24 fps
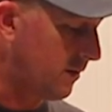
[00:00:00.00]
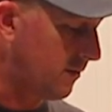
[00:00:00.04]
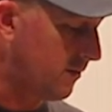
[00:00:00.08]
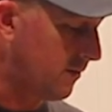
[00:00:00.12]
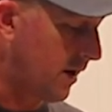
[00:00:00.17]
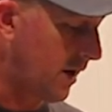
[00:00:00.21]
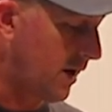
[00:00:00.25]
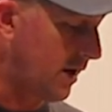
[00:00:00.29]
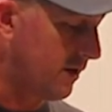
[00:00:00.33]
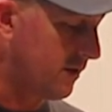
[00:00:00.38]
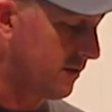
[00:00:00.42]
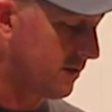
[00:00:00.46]

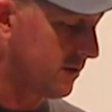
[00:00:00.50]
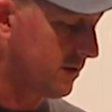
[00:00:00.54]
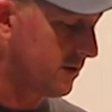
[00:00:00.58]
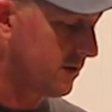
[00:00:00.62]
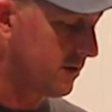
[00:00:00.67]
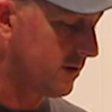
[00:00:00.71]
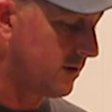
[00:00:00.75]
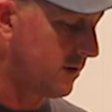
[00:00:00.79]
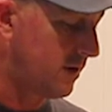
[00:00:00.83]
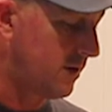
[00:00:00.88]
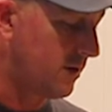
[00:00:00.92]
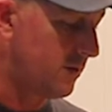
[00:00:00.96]
raised
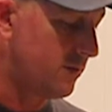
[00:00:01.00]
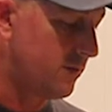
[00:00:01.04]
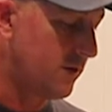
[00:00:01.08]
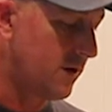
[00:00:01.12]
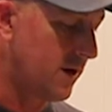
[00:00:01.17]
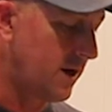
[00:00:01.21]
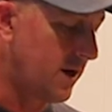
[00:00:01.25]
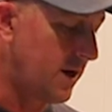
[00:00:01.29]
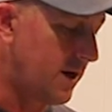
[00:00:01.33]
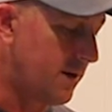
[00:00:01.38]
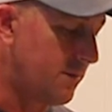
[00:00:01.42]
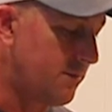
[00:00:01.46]

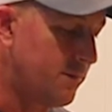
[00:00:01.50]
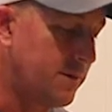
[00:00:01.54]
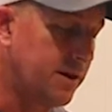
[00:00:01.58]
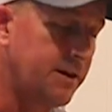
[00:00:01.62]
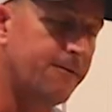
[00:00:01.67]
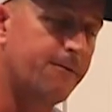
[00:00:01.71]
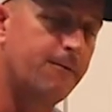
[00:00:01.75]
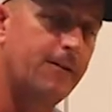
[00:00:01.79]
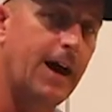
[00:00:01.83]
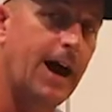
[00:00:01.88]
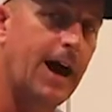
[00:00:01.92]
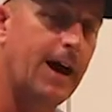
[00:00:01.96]

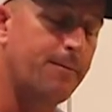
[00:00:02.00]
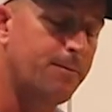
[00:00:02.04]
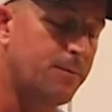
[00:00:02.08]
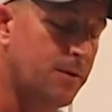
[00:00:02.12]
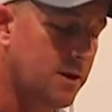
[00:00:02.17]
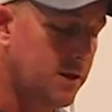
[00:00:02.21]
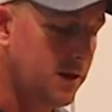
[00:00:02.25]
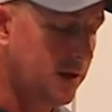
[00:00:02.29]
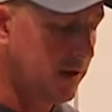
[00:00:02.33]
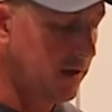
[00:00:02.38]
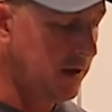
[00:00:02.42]
beef fat.